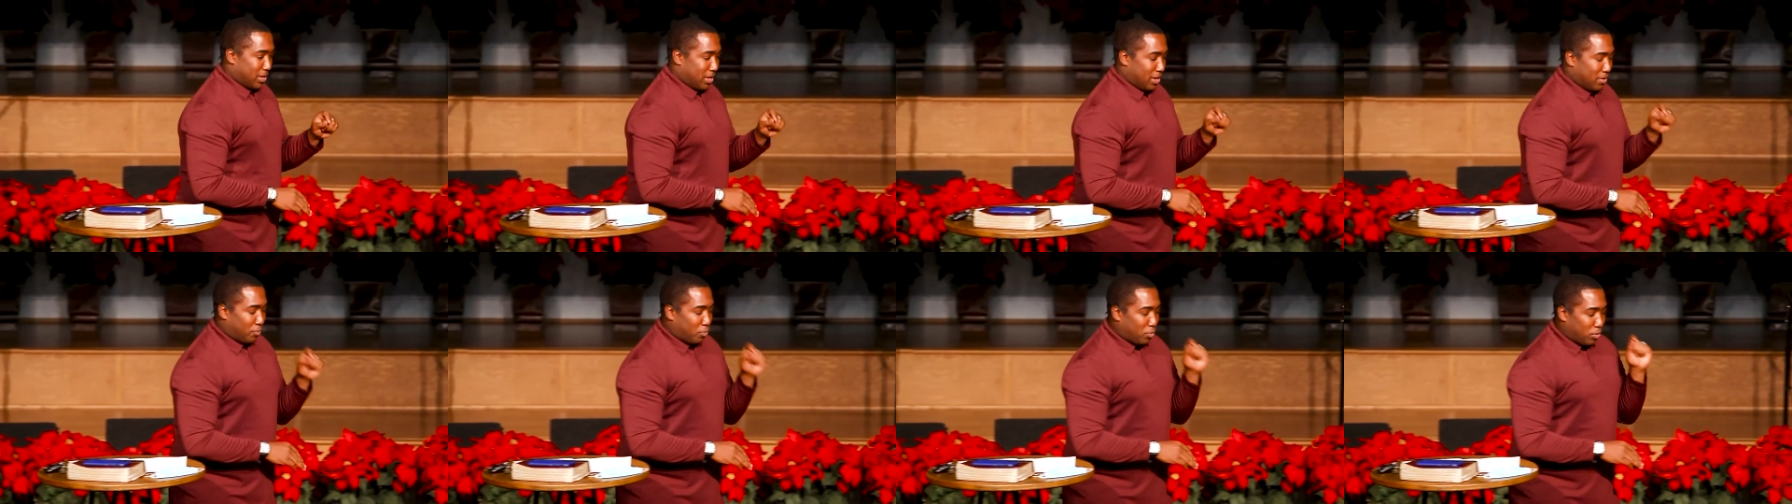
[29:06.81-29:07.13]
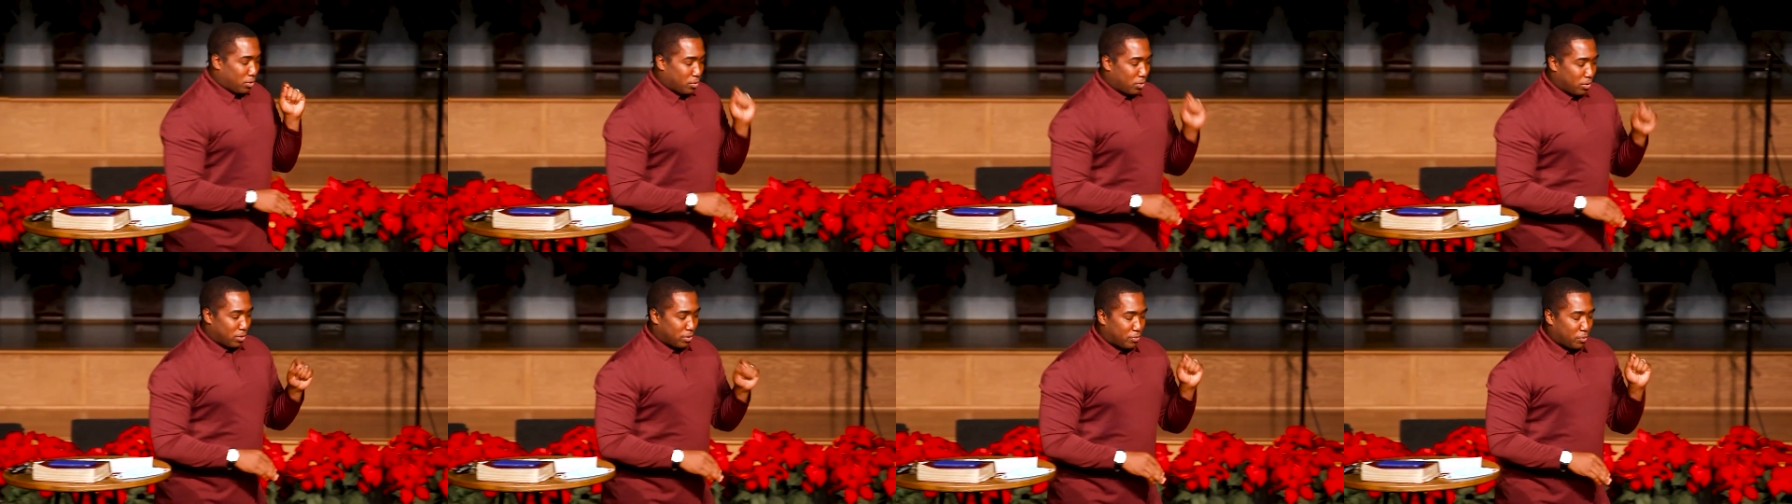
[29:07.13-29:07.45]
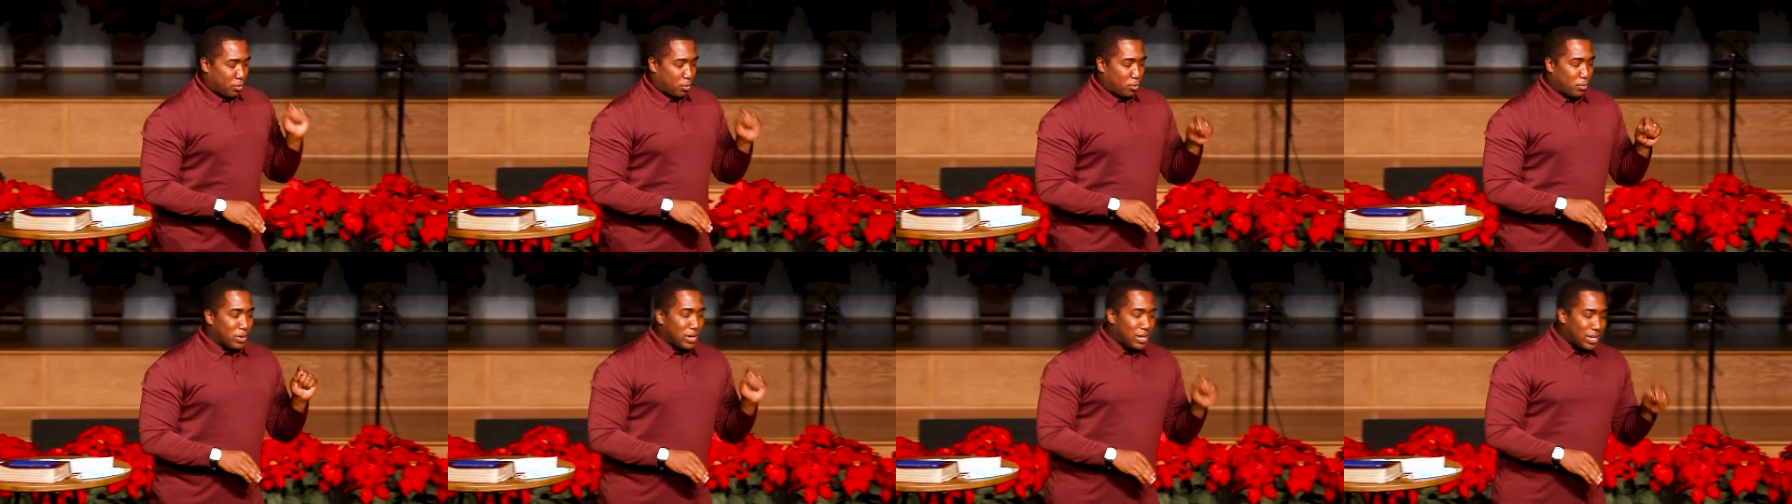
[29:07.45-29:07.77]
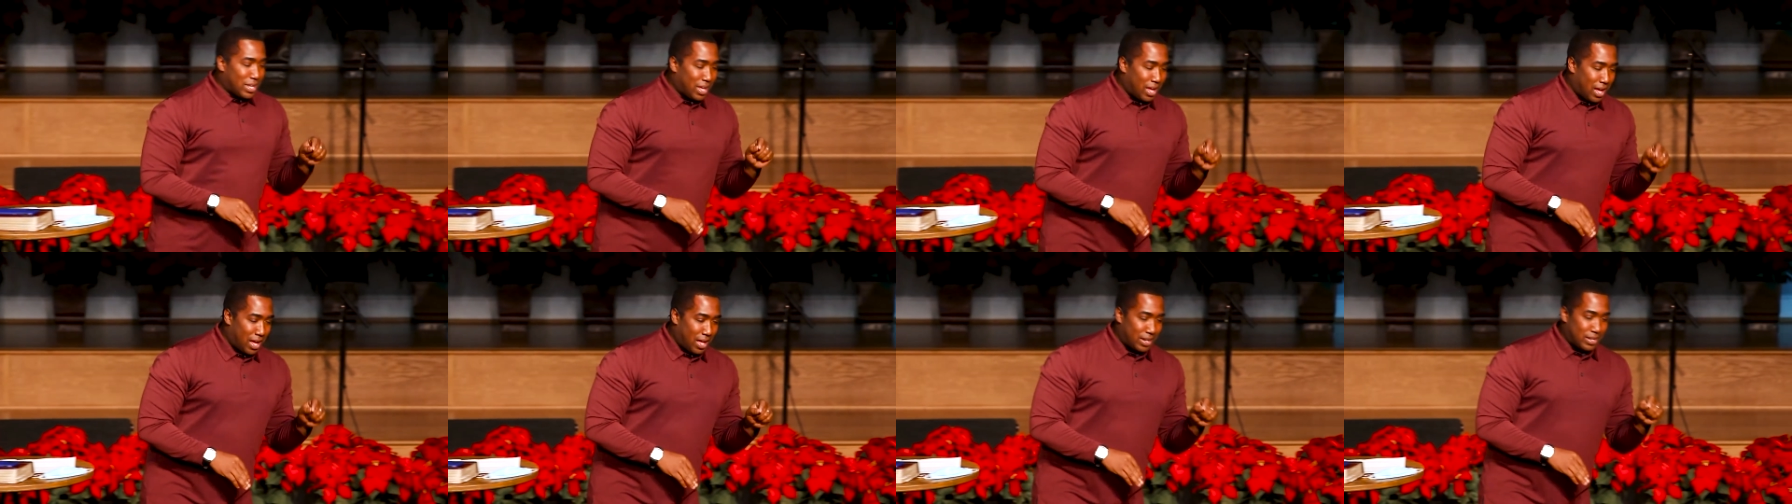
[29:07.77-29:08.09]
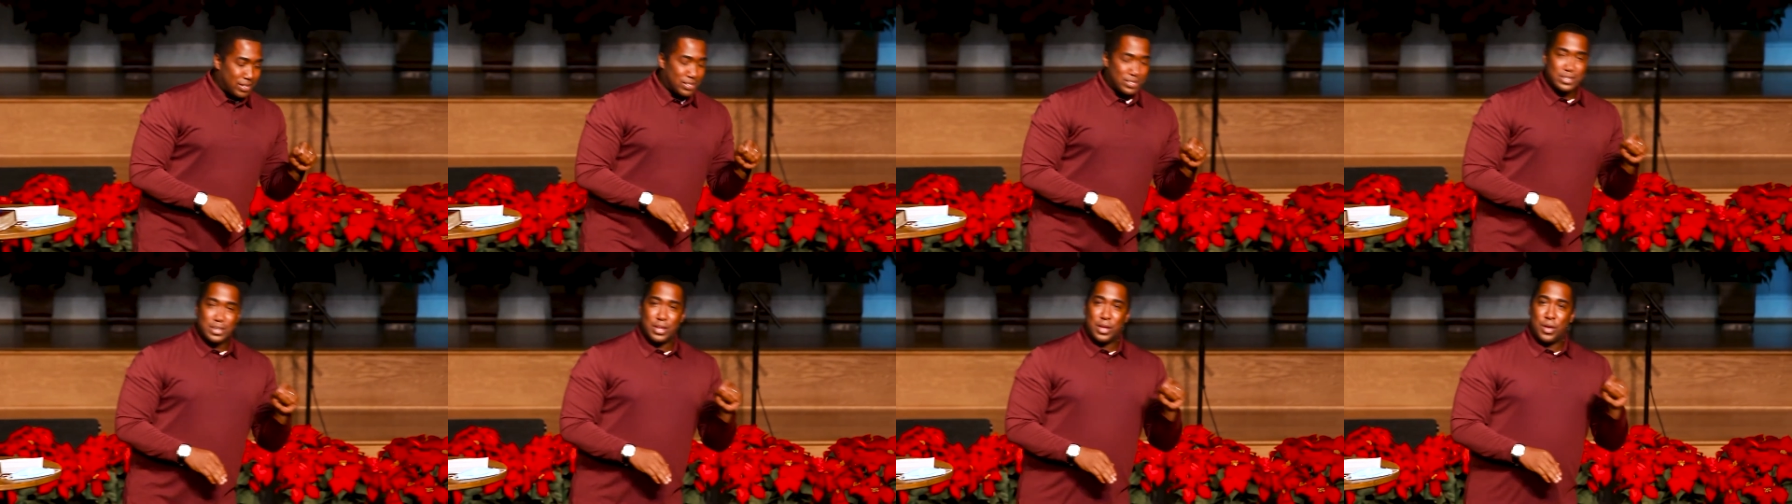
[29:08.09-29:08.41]
if we're, if we're really
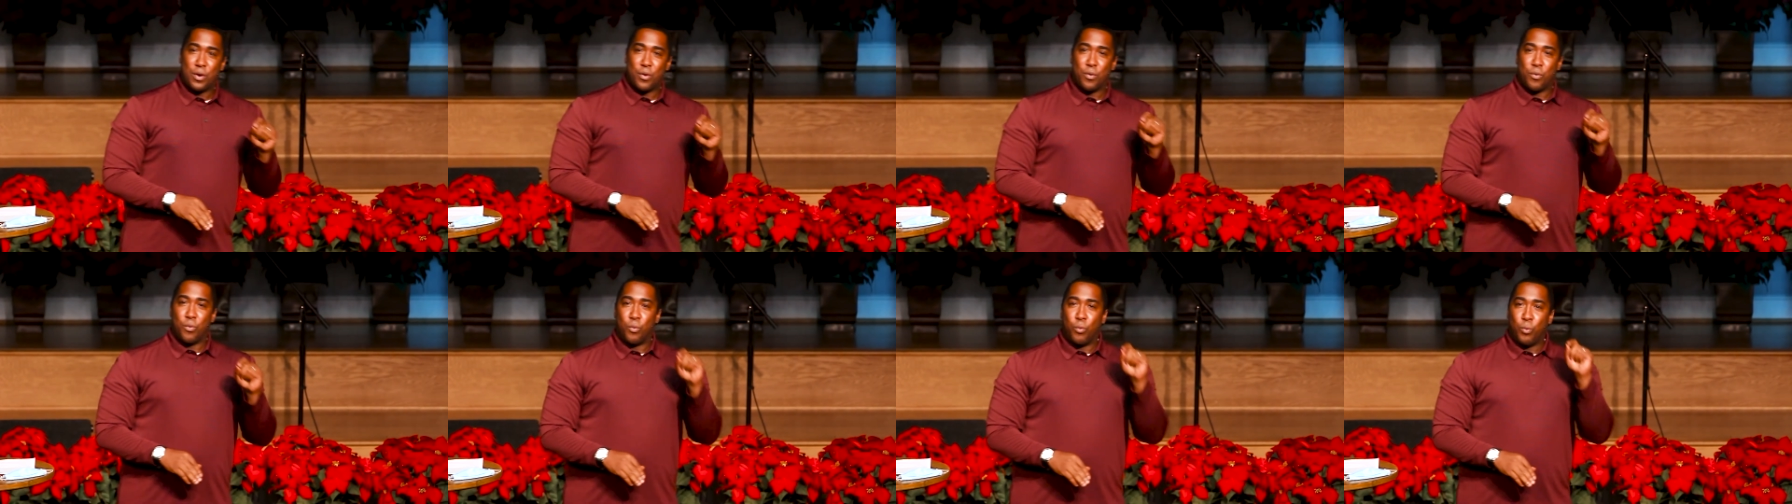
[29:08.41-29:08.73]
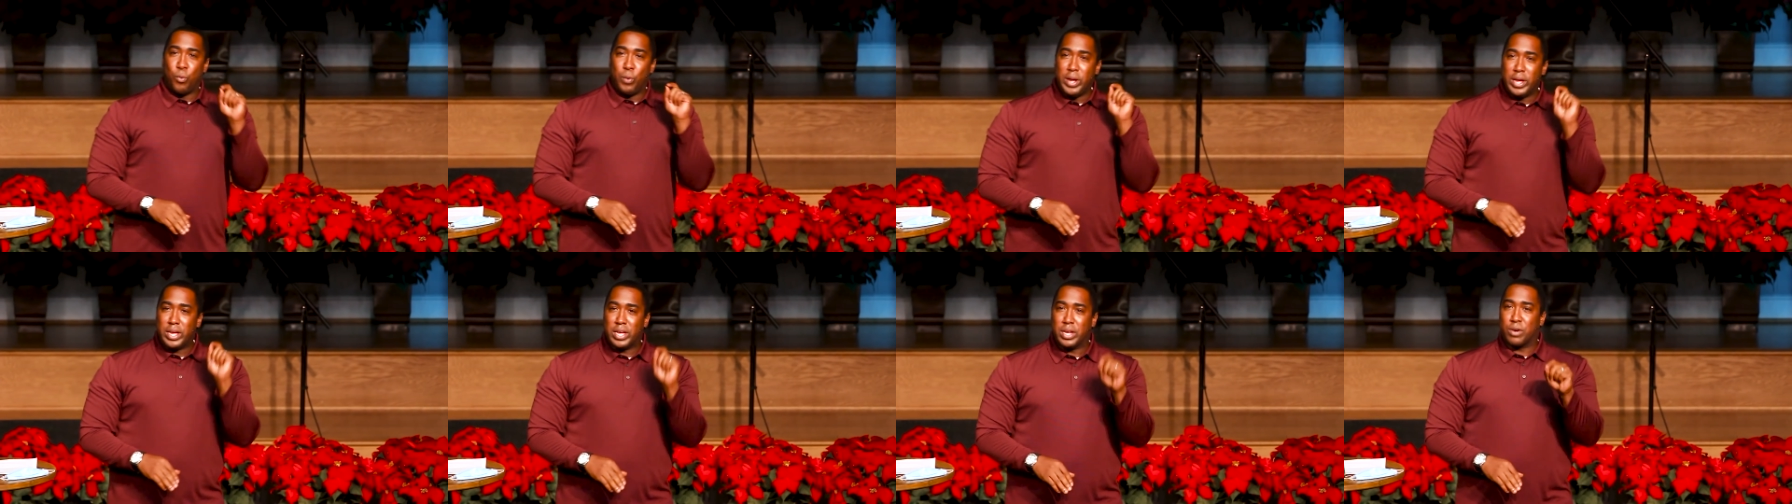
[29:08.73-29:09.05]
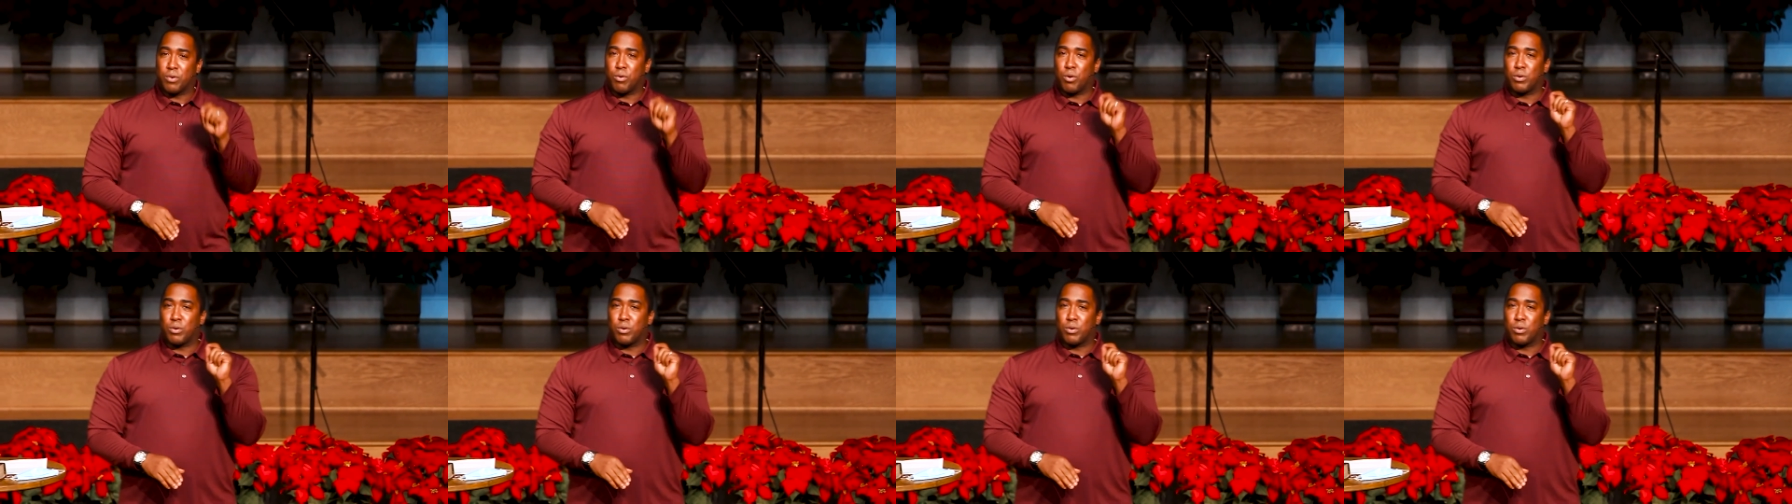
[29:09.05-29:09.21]
honest, we can